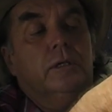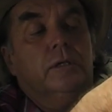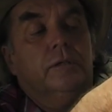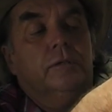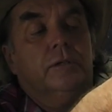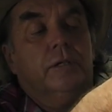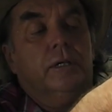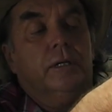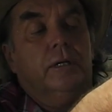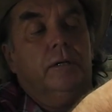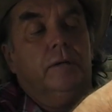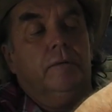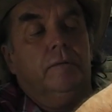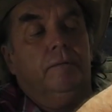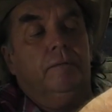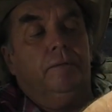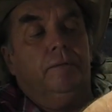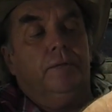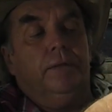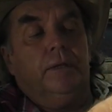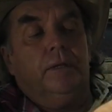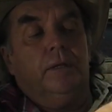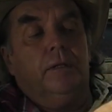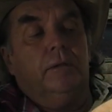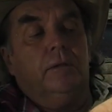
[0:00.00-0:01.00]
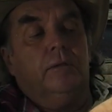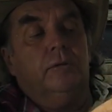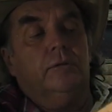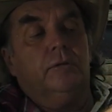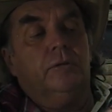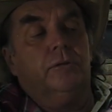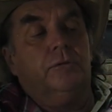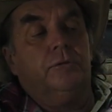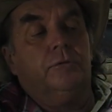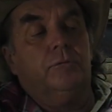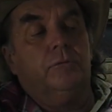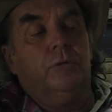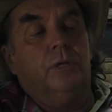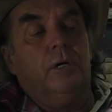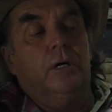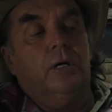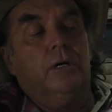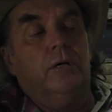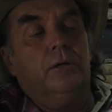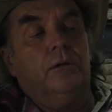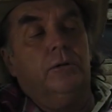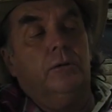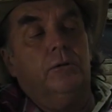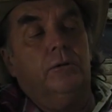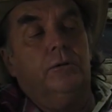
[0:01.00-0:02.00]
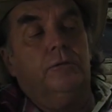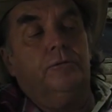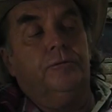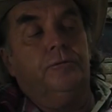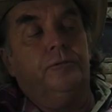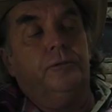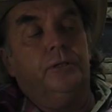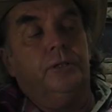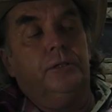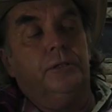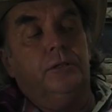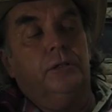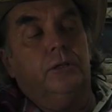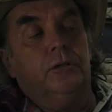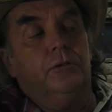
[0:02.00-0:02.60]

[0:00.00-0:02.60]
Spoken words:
So just roll it off the